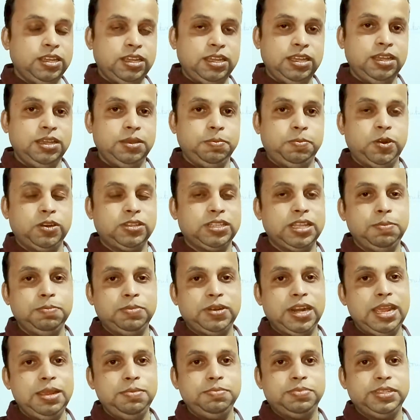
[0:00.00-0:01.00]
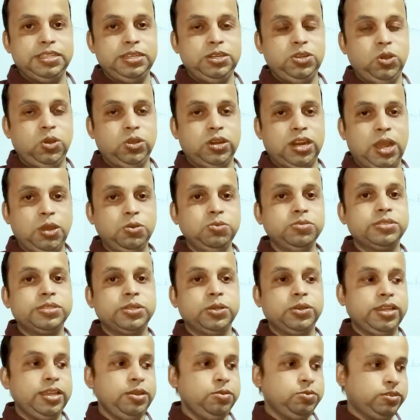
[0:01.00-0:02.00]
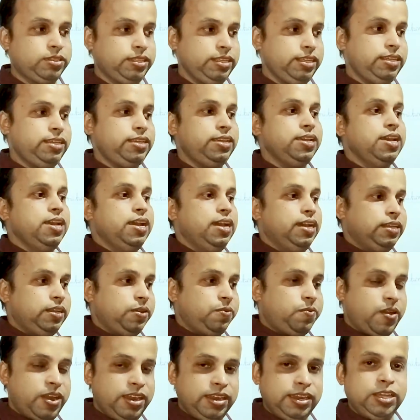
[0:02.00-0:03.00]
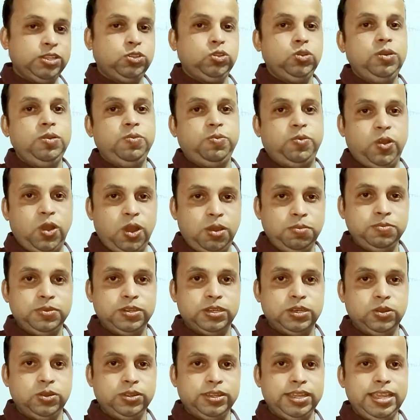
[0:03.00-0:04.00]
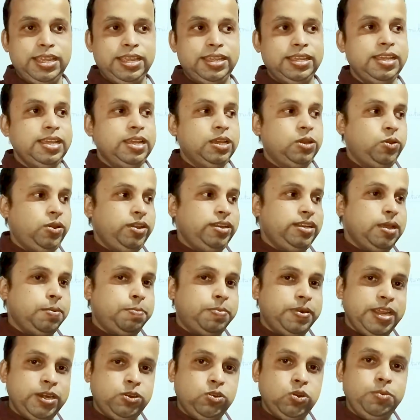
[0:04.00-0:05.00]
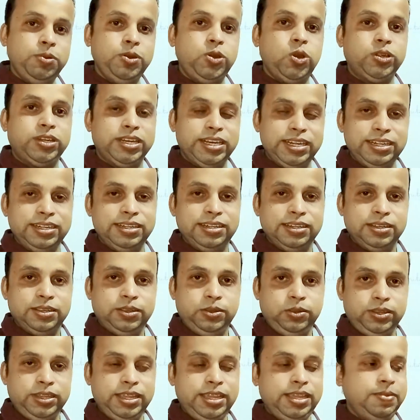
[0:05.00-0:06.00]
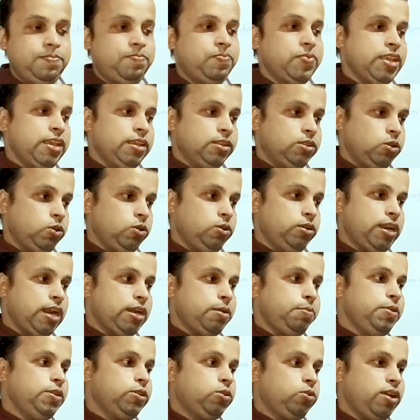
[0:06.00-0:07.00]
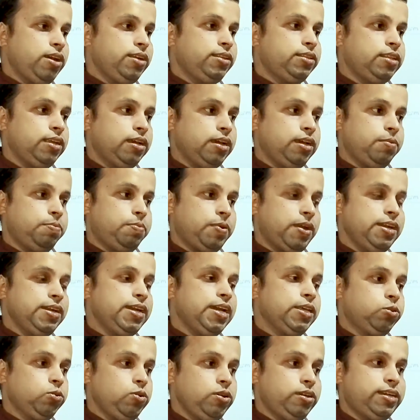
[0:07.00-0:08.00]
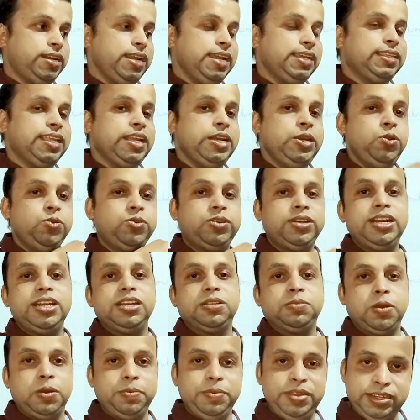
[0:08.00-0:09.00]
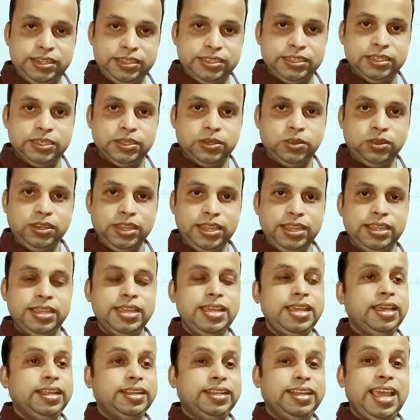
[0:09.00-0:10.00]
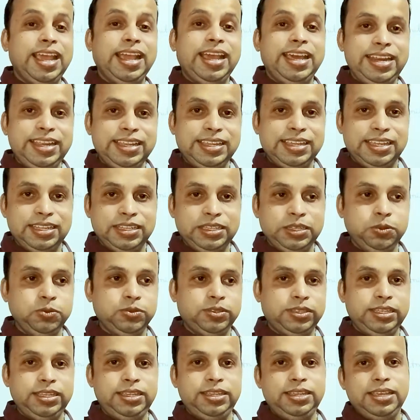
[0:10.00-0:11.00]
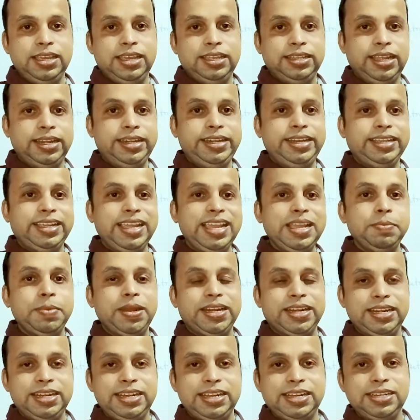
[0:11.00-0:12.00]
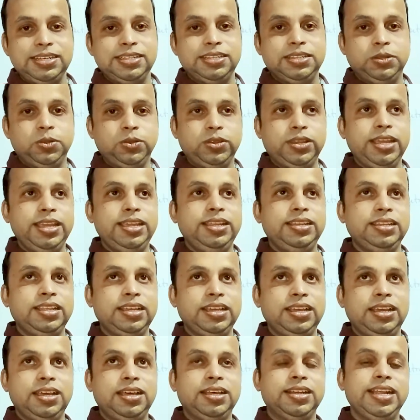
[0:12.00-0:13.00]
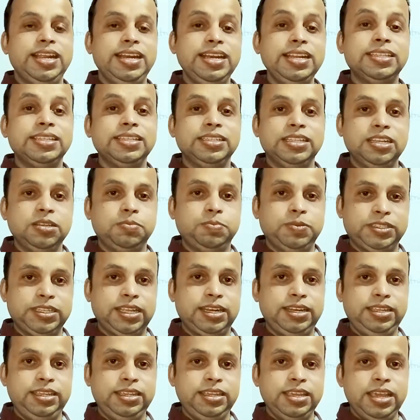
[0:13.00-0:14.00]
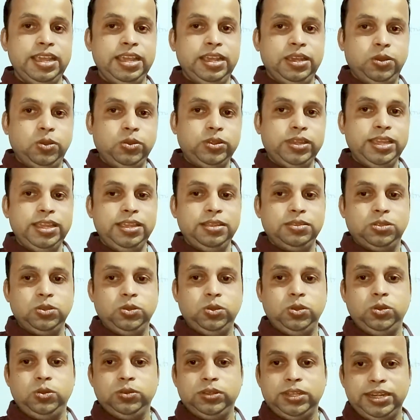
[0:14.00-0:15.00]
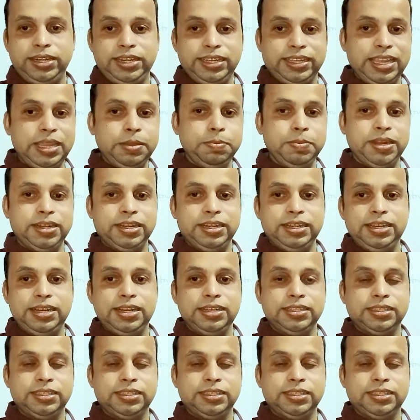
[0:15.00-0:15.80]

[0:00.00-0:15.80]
for some times in your house, okay, you see the fungus will be formed, okay, when the bread will be rotten. Okay, so that means what? The fungus will take the nutrients from it. Okay, the agaricus, you see the decaying materials, okay, in the rainy season especially. Okay, so the decaying materials,